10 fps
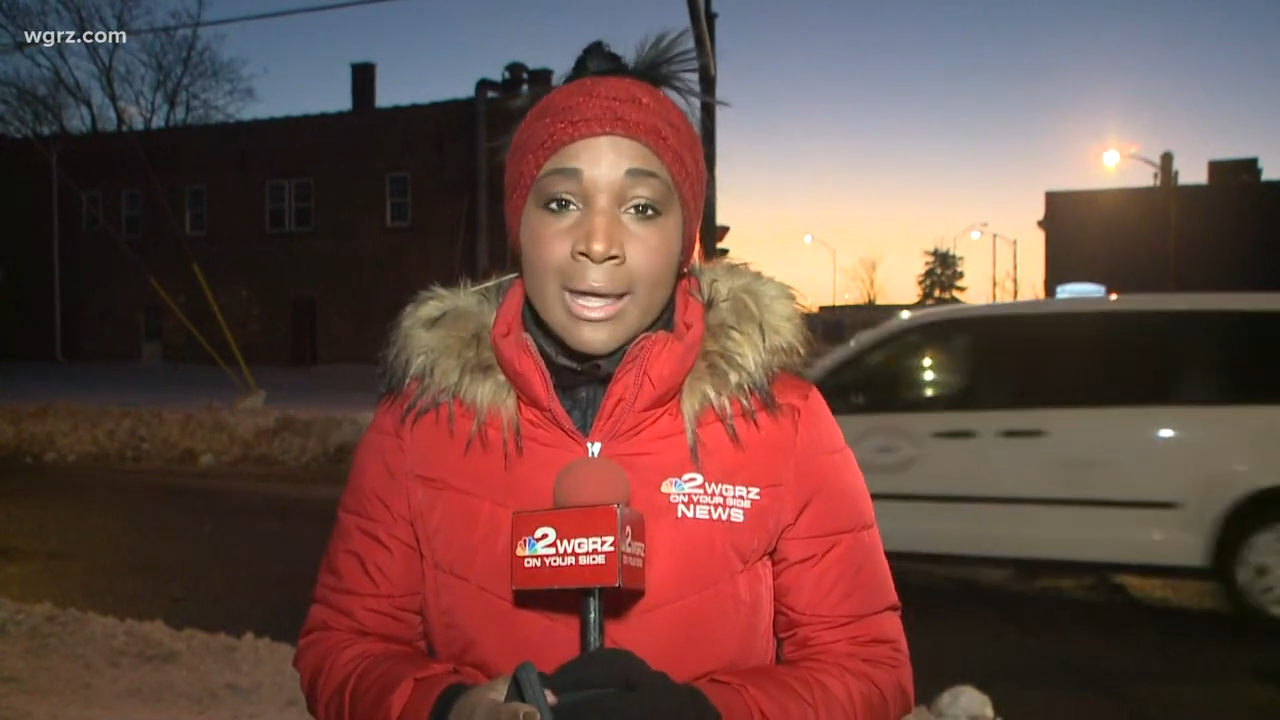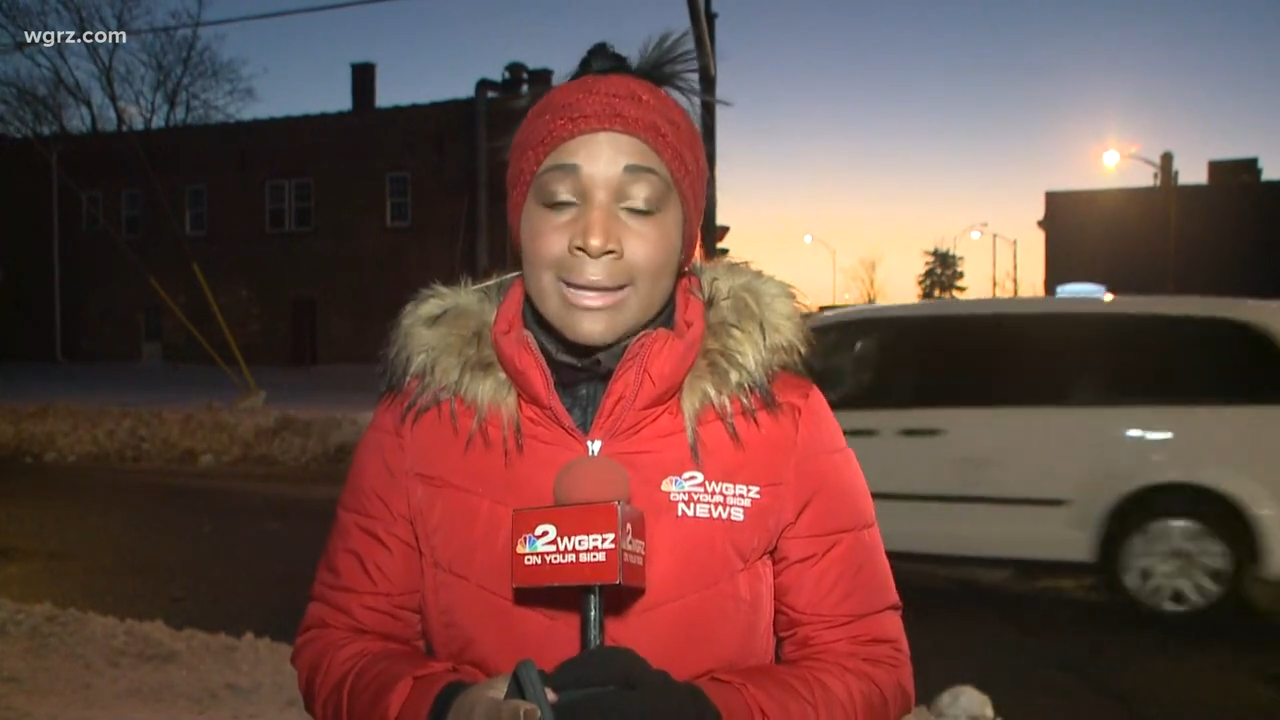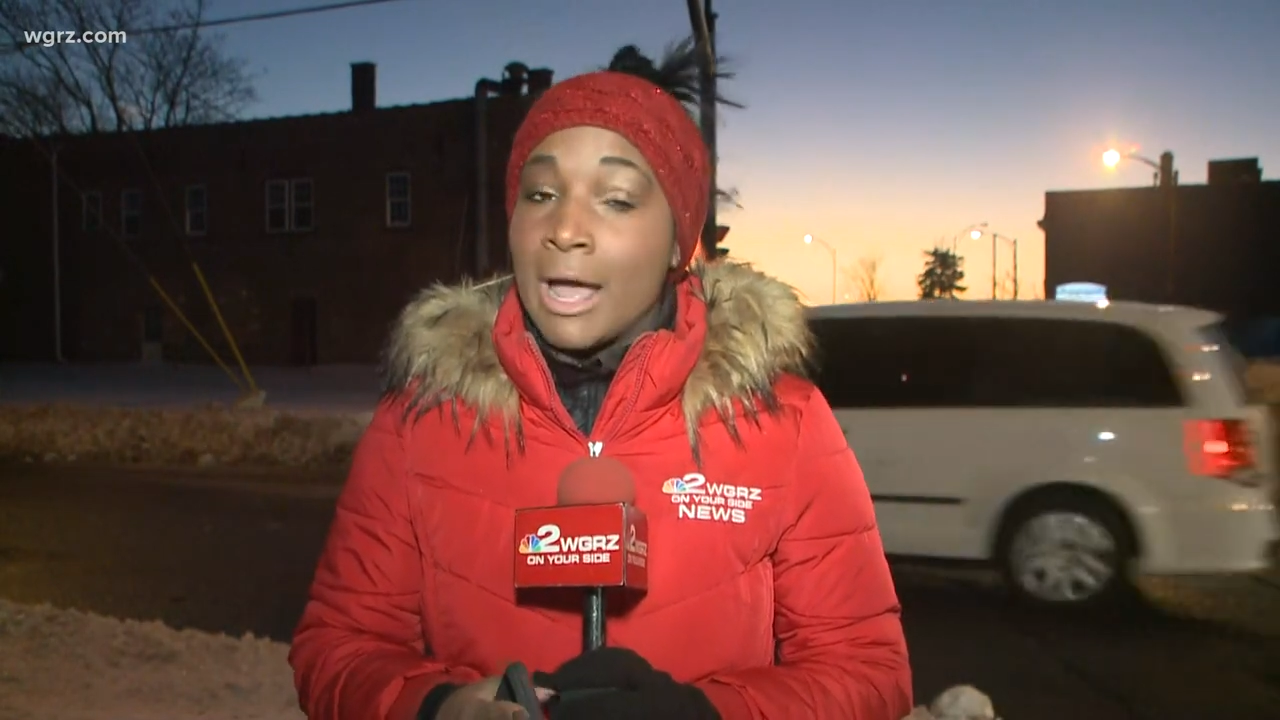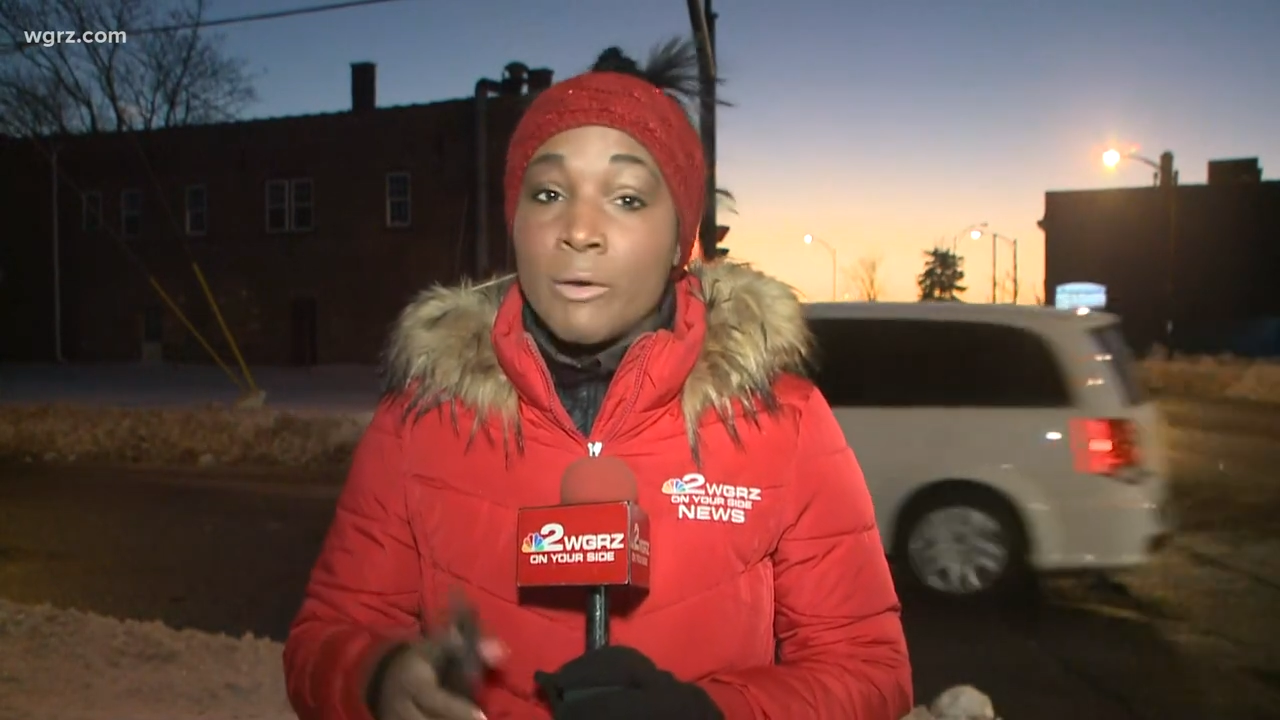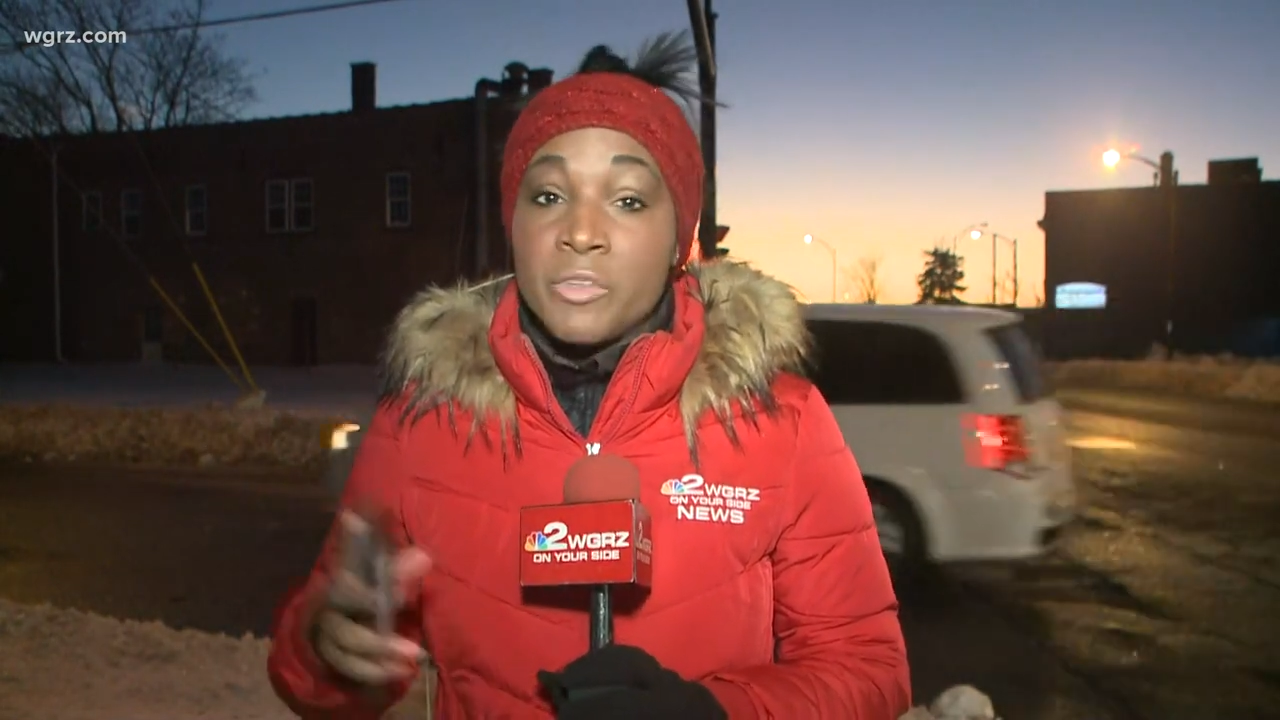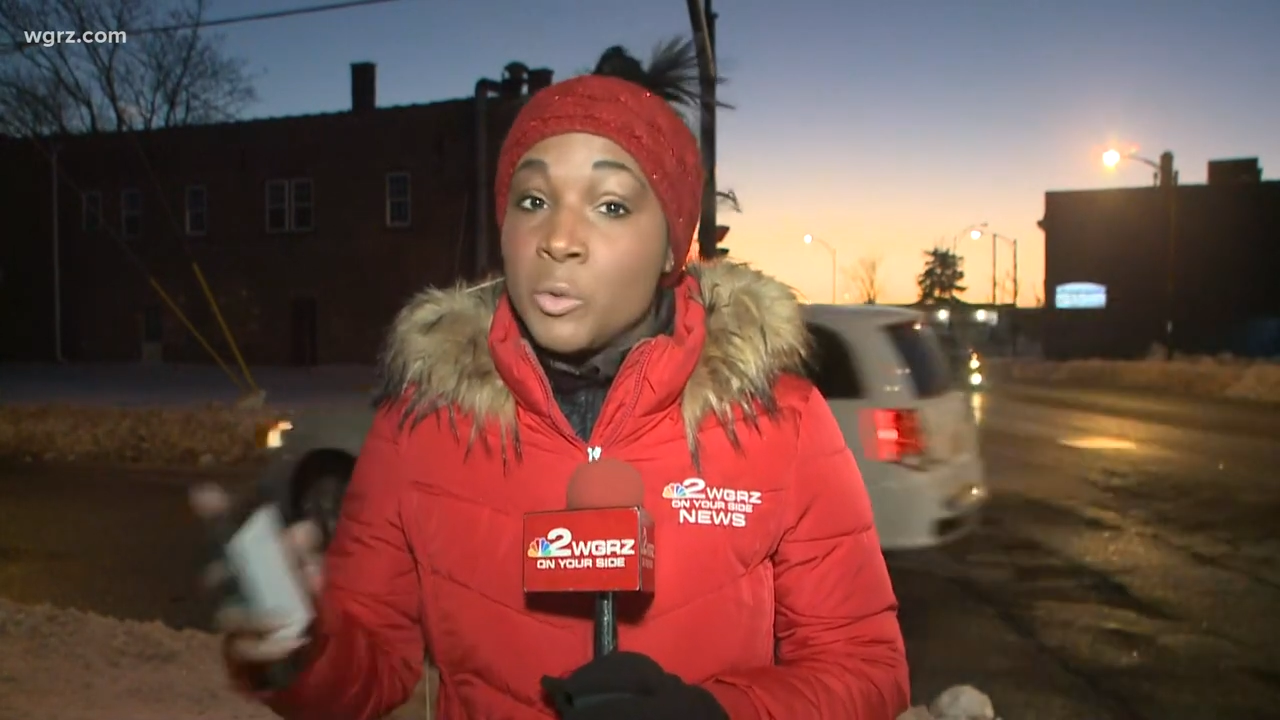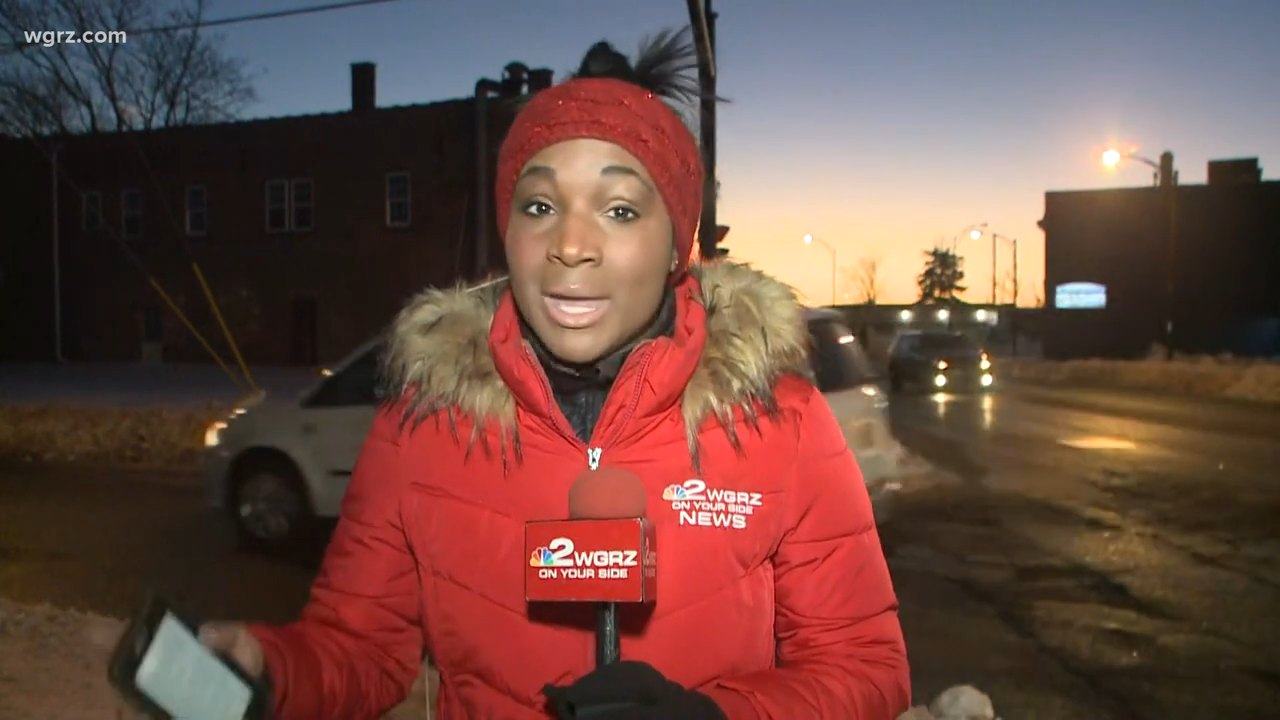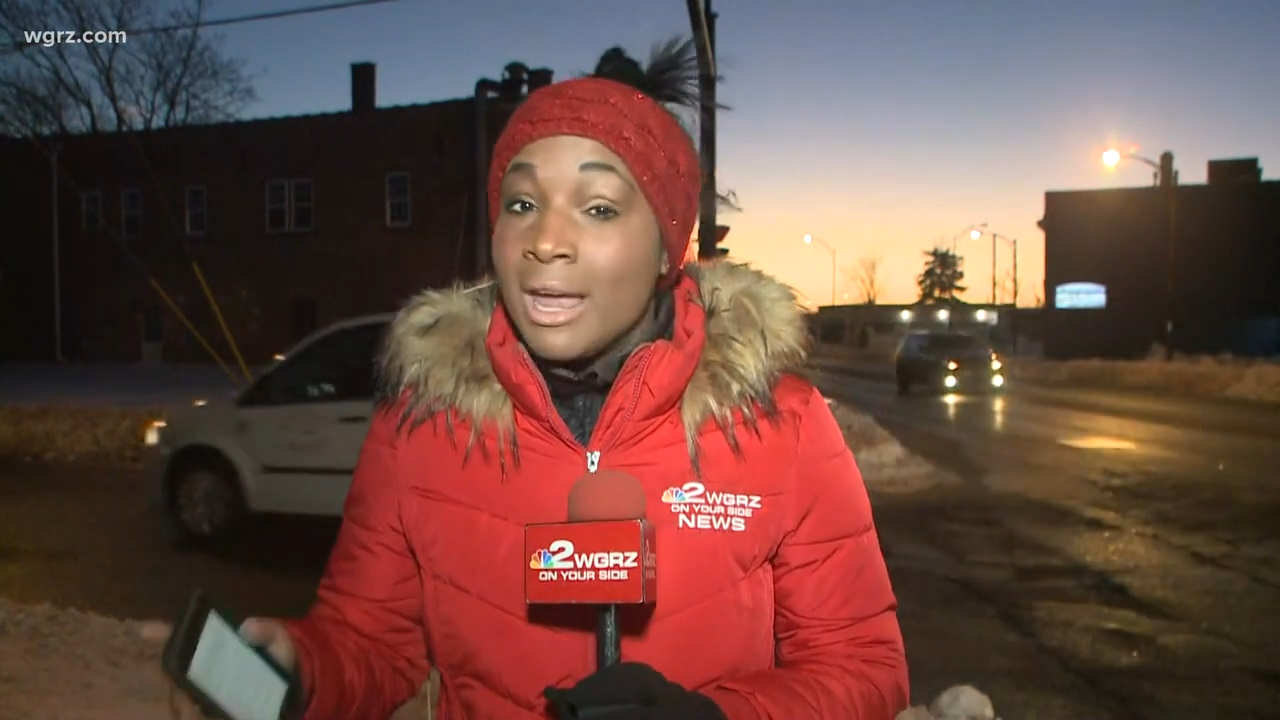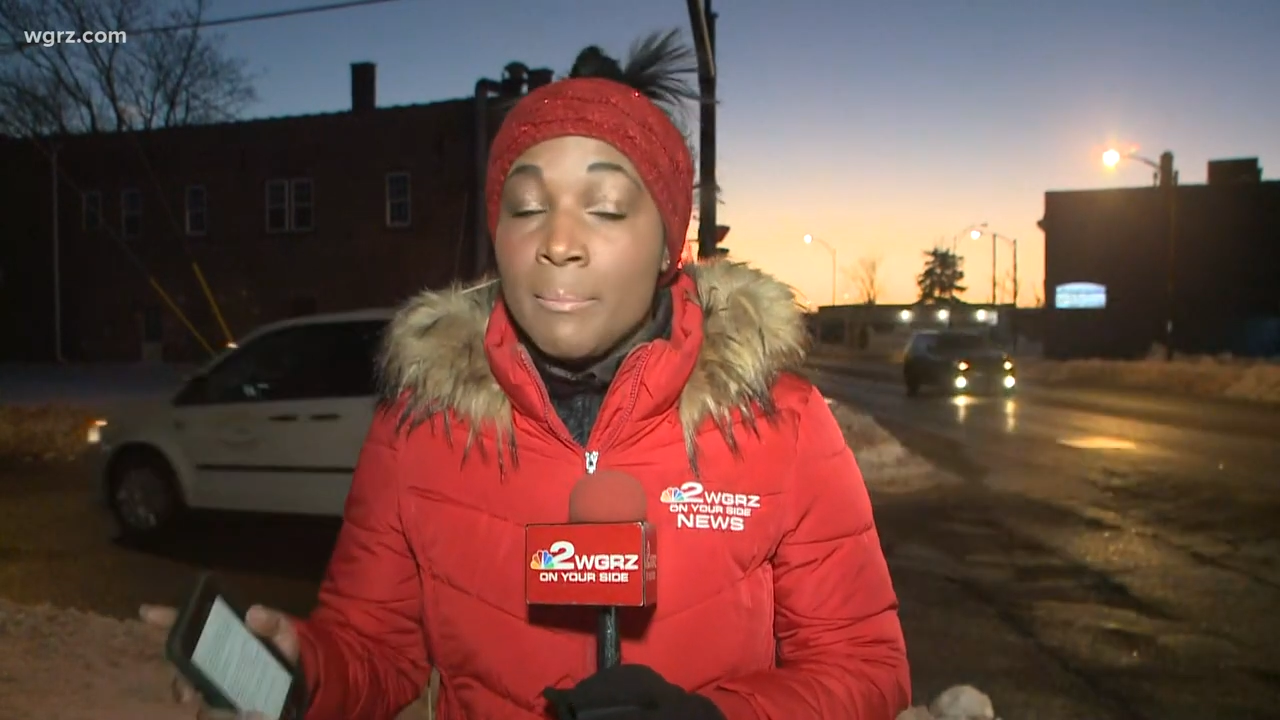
Now, if you can't